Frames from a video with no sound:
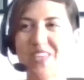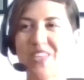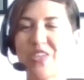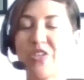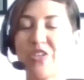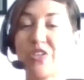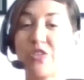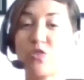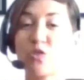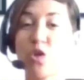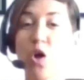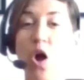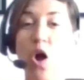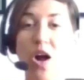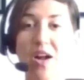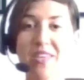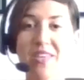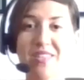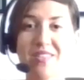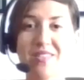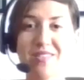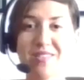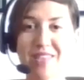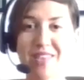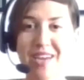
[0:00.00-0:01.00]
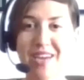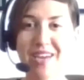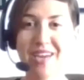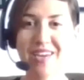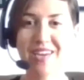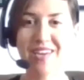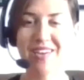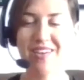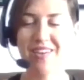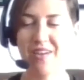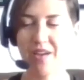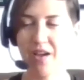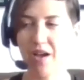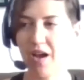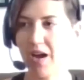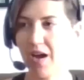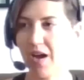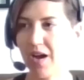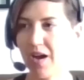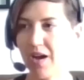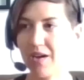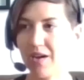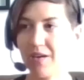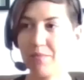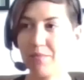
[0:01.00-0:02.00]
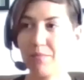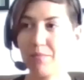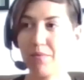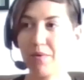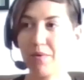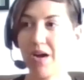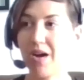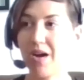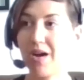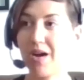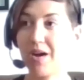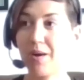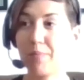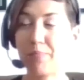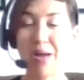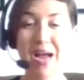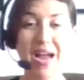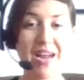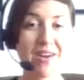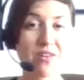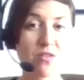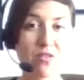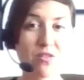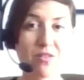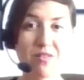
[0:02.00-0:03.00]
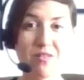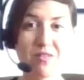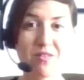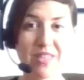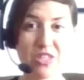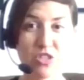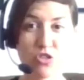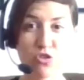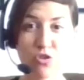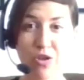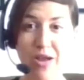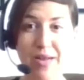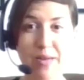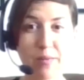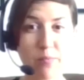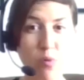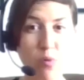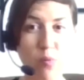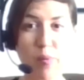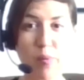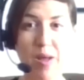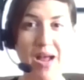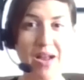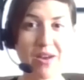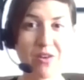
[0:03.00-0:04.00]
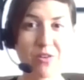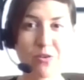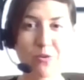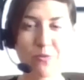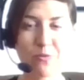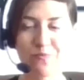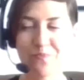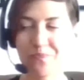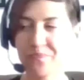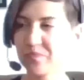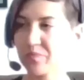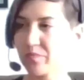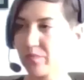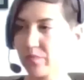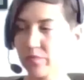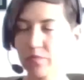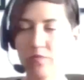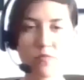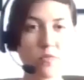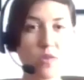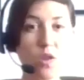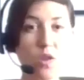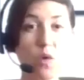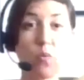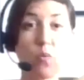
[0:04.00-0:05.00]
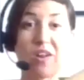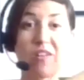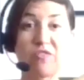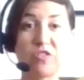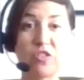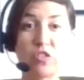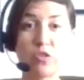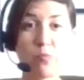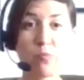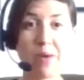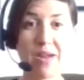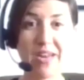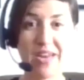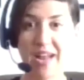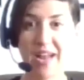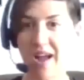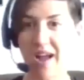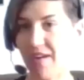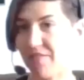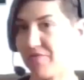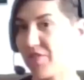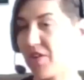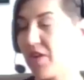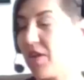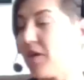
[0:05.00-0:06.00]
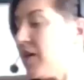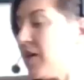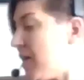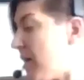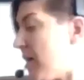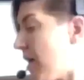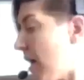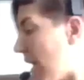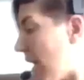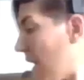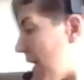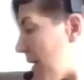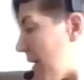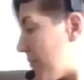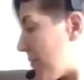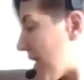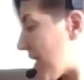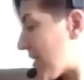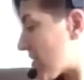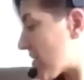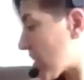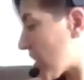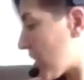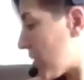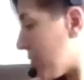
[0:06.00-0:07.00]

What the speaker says: You can use a hockey stick, a paddle, like a dragon boat paddle, whatever you might have. That's